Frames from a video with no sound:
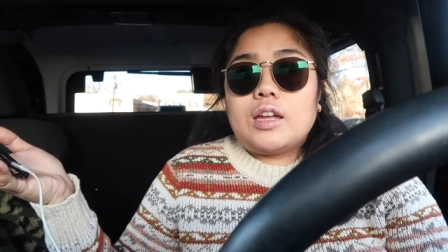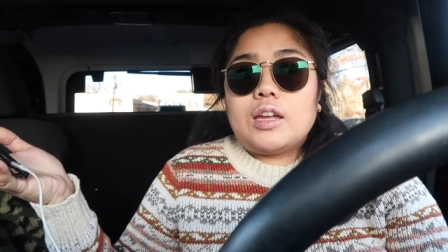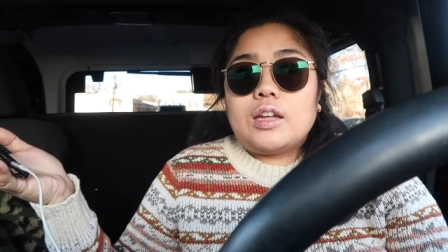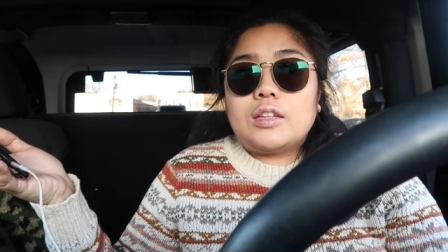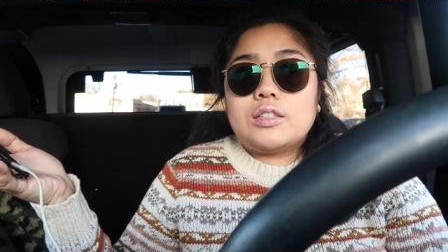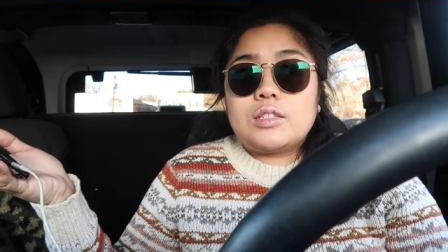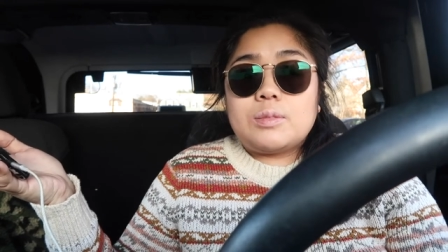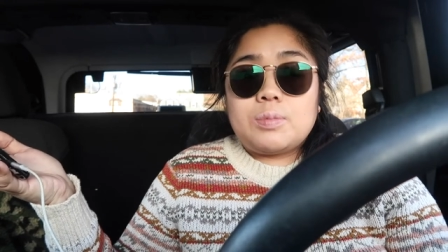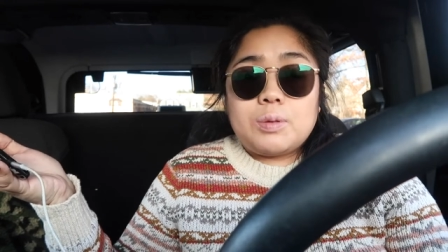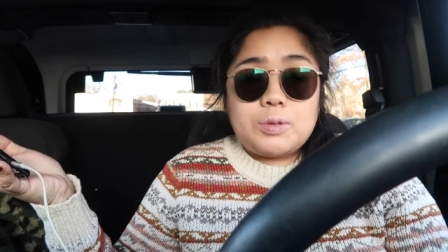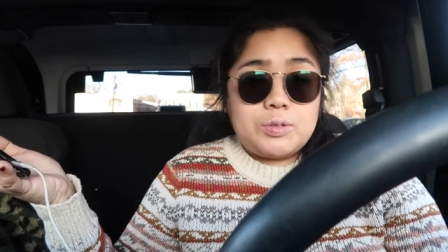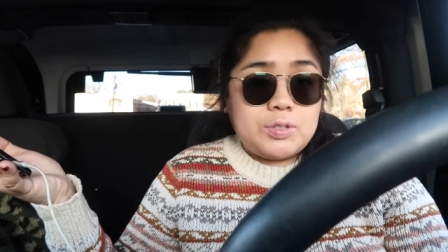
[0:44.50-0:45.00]

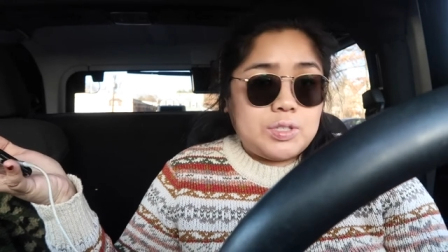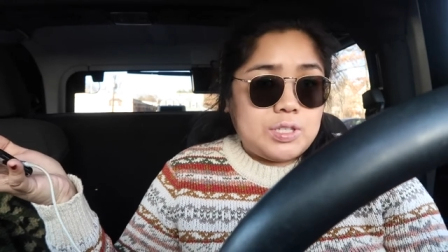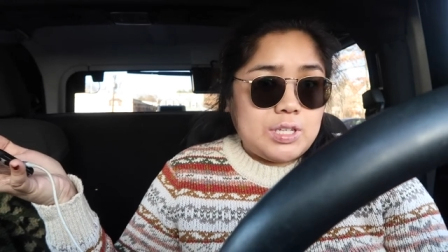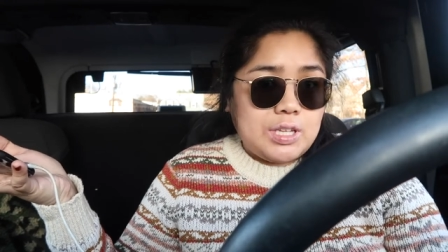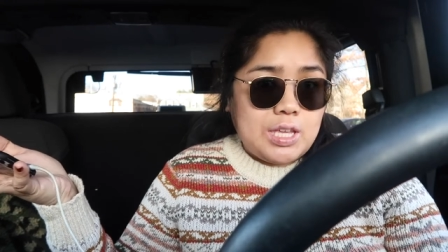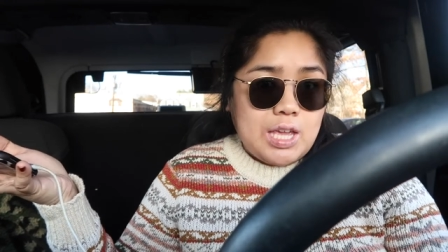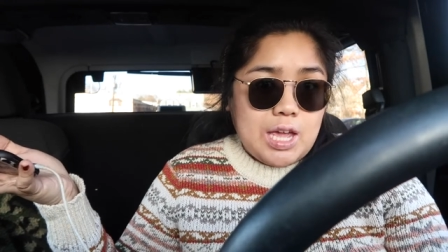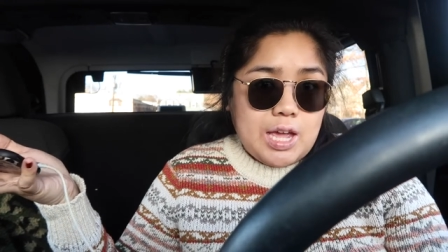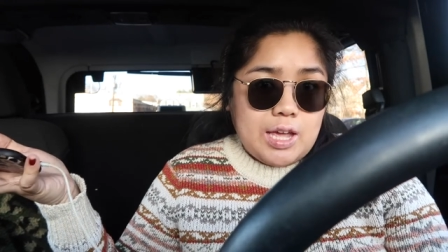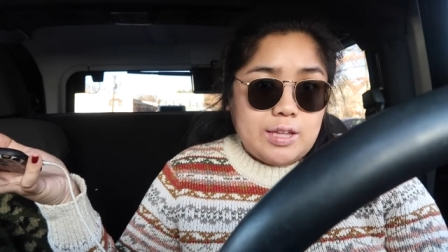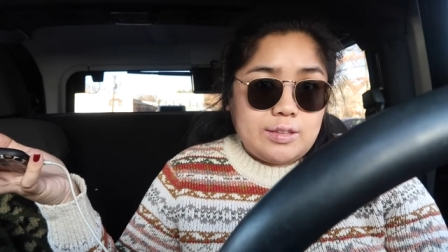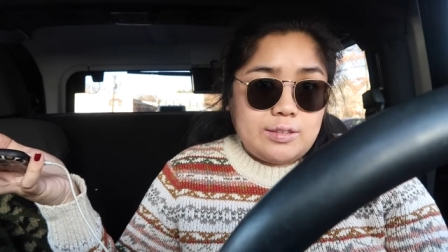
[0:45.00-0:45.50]
it's supposed to
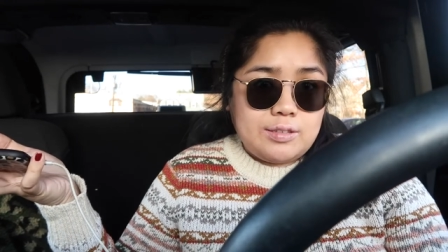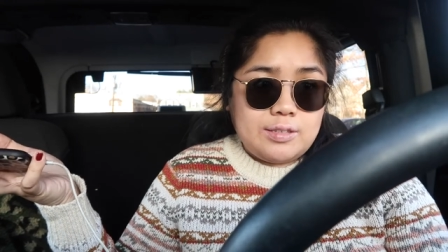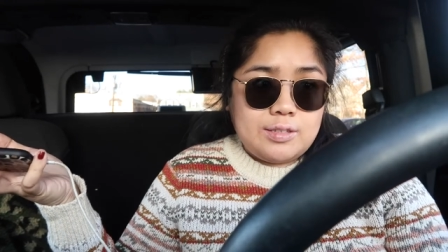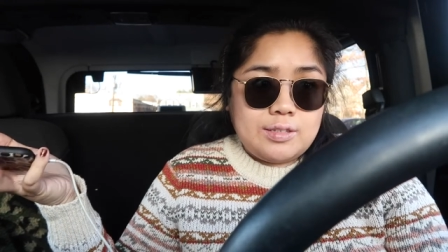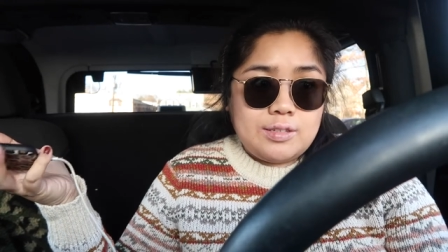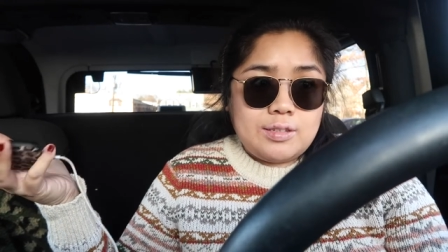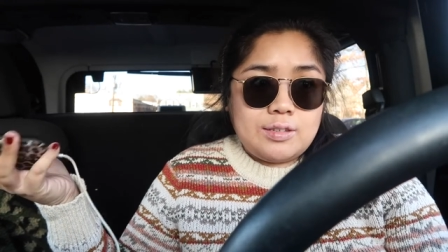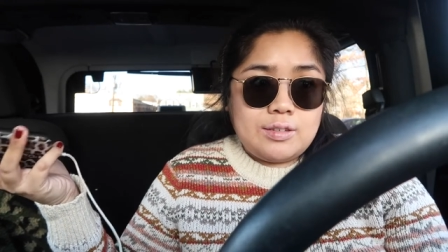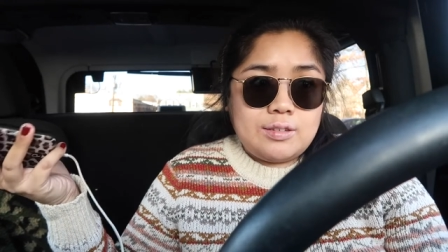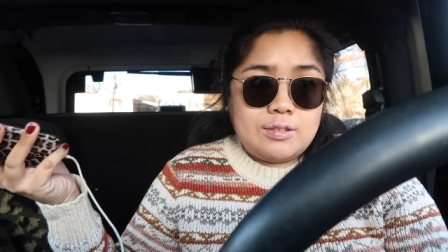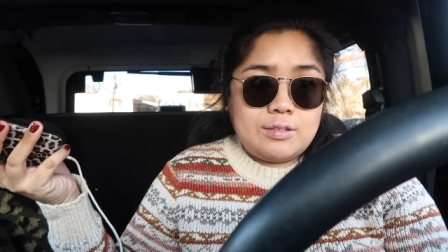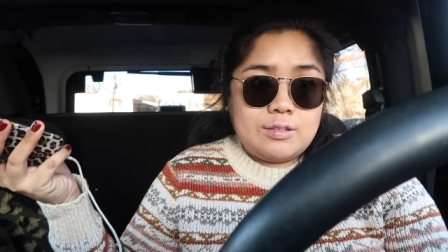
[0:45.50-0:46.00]
get,
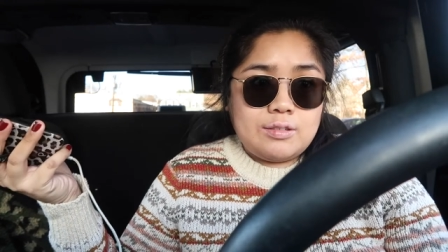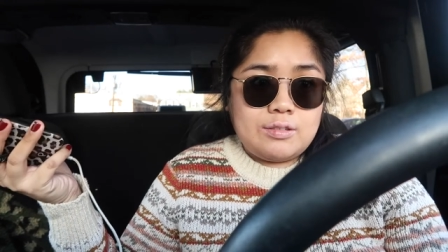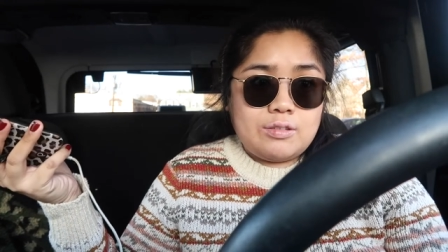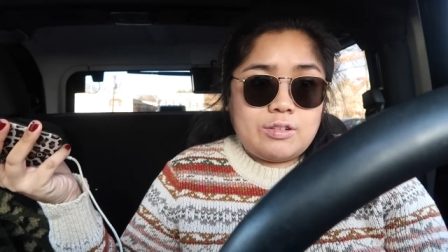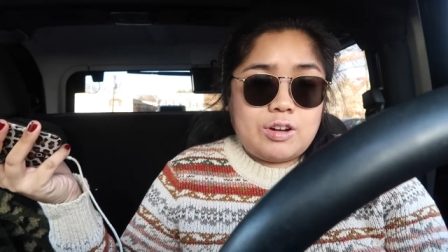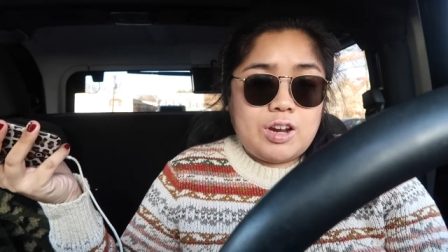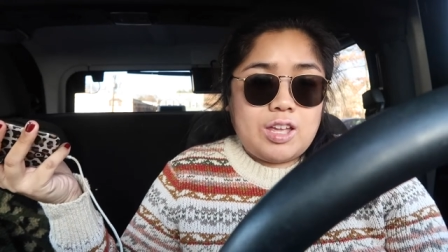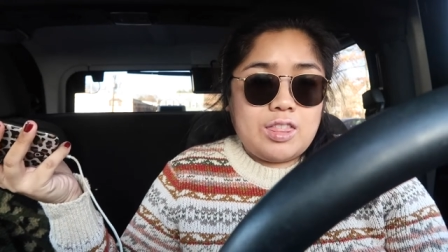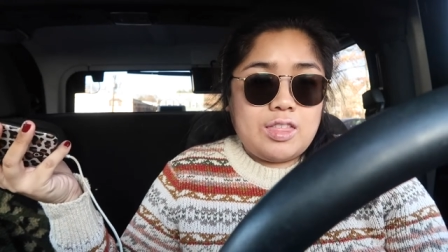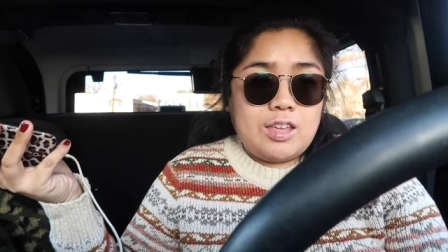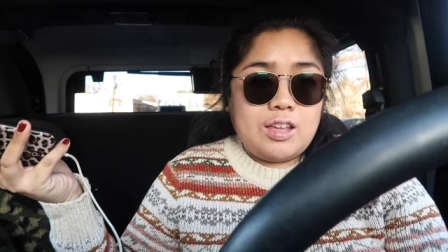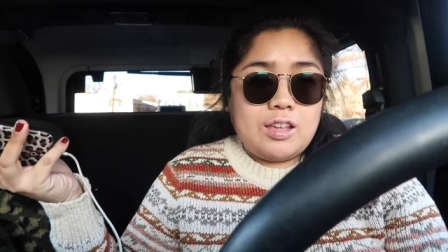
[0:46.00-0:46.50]

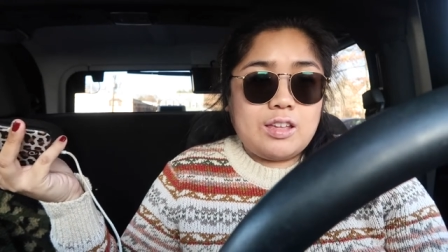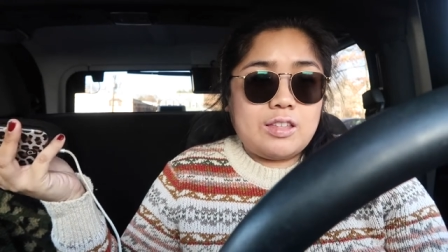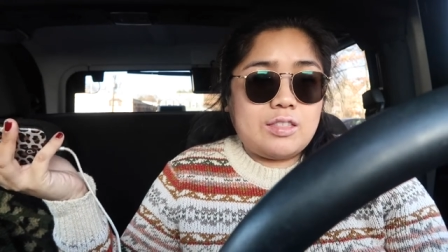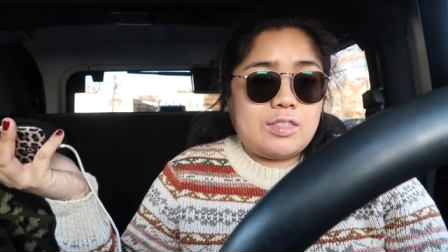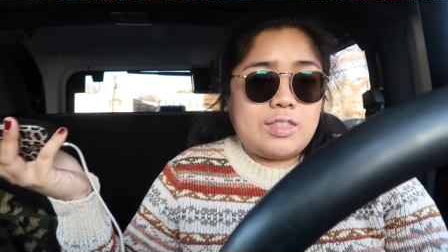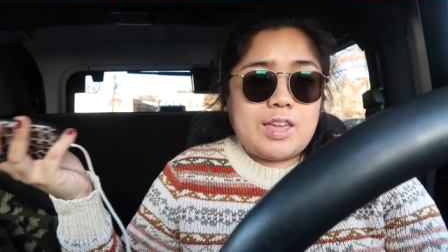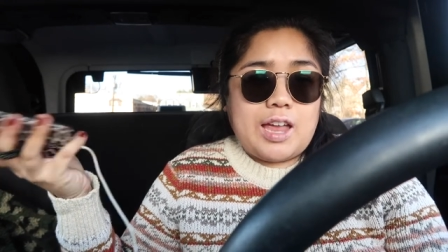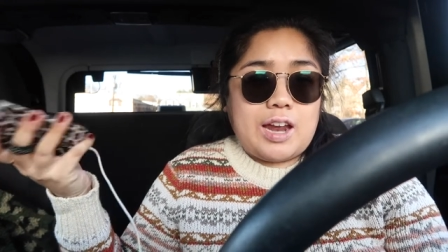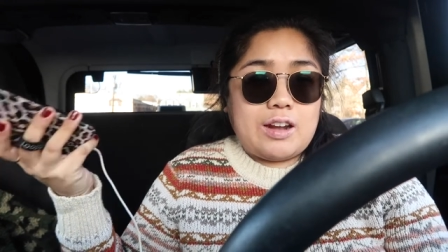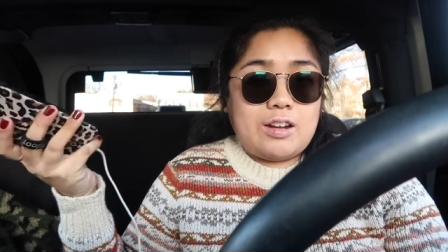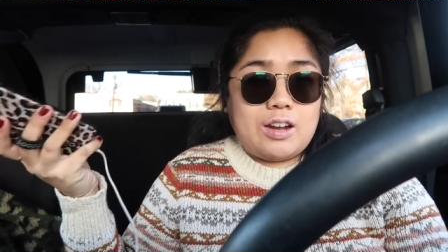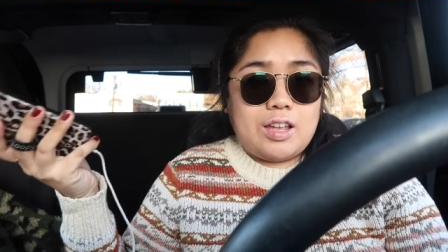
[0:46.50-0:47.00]
or I think
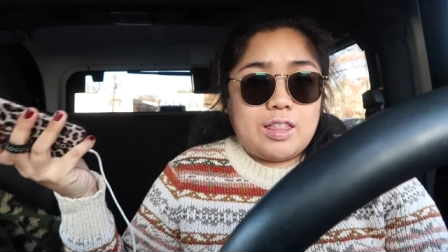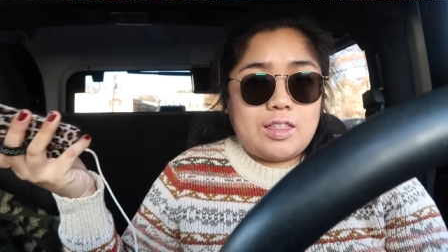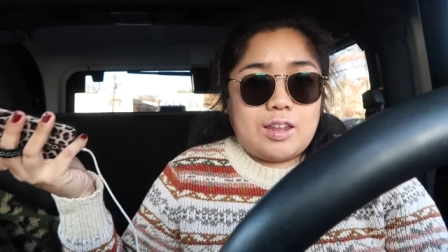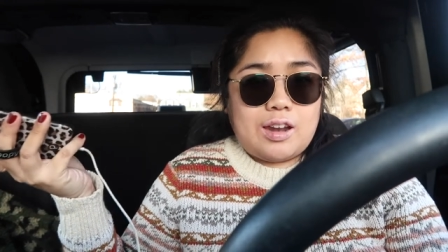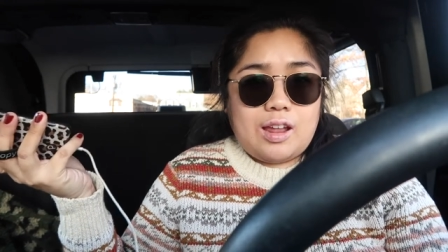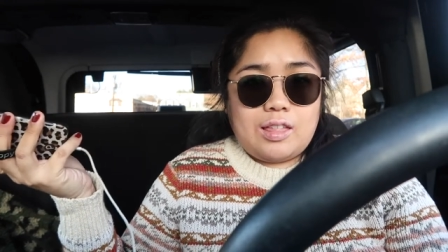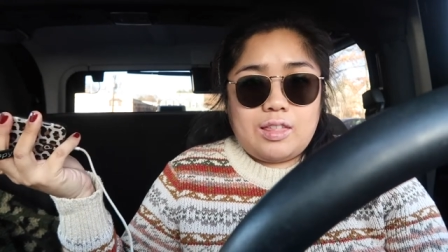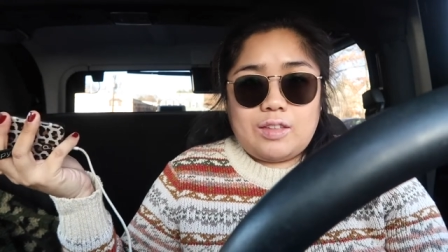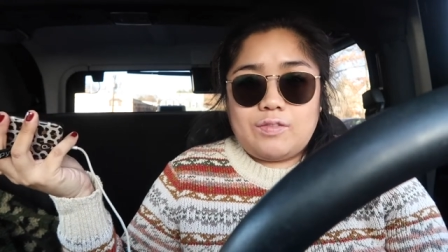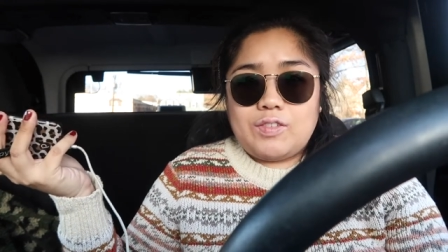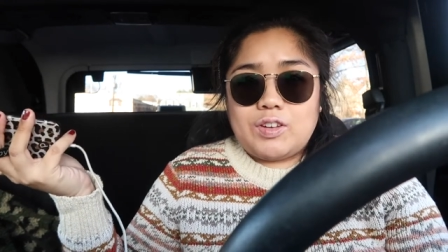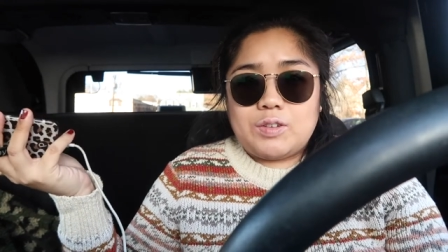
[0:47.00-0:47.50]
the area that
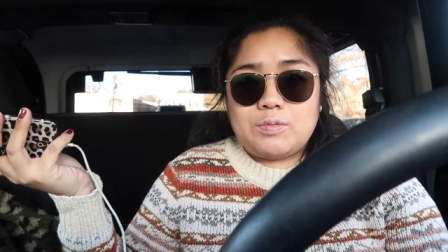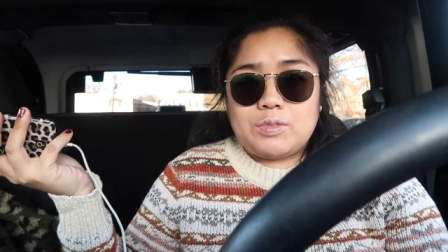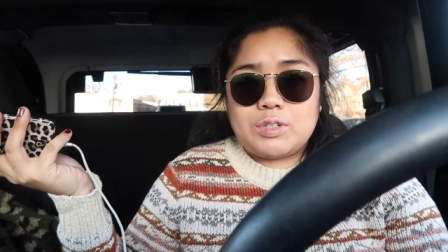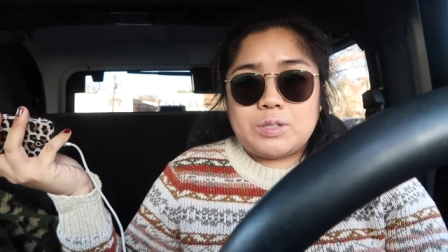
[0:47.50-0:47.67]
I live in,